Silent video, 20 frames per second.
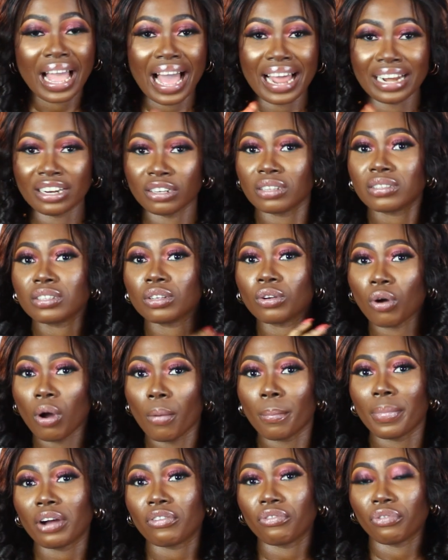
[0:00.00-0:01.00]
and it doesn't
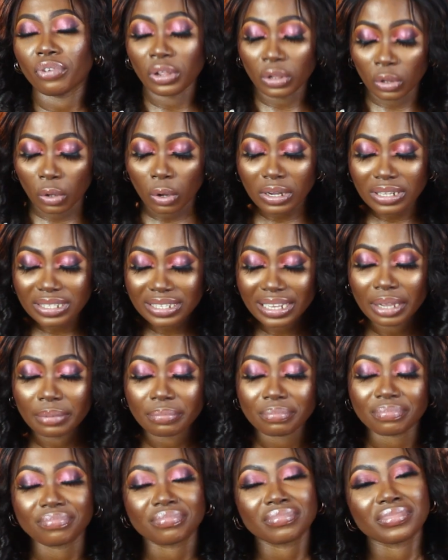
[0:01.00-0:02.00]
come back for a long time.